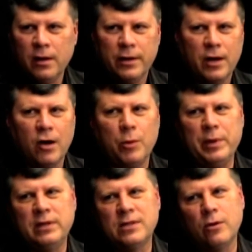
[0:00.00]
you know, it would
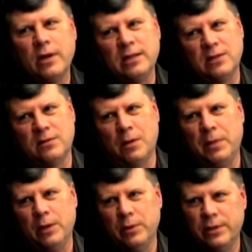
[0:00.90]
be so nice if
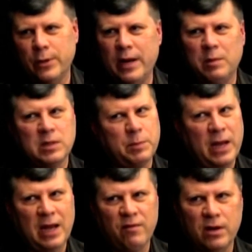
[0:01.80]
somebody would do Ain't
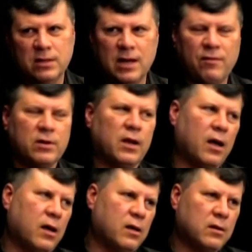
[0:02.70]
Misbehave, it's never
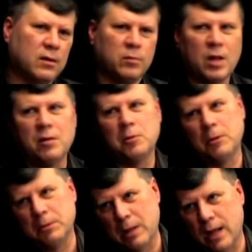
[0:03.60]
done, and blah,
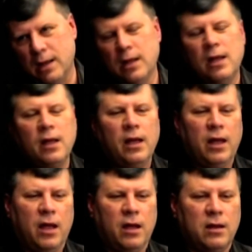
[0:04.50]
blah, blah, blah.
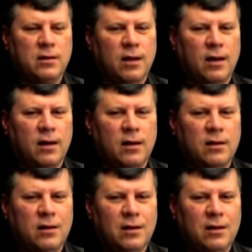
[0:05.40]
And, uh,